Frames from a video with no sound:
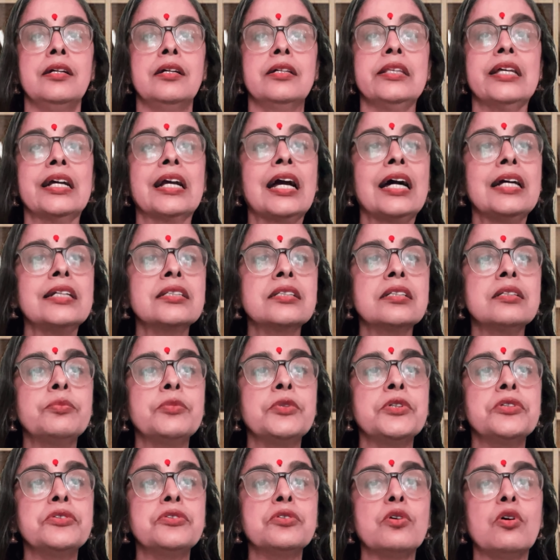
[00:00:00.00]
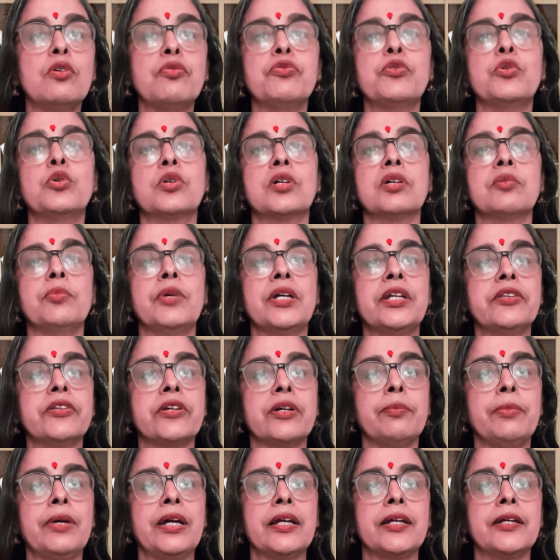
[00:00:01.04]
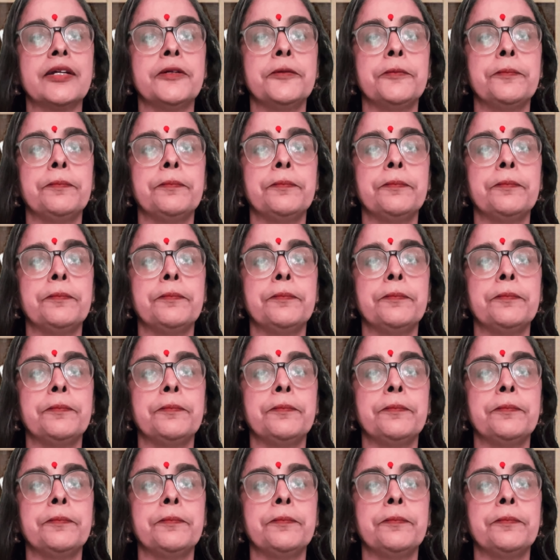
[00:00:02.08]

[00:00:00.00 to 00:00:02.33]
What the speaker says: the customers of Kotak Mahindra Bank?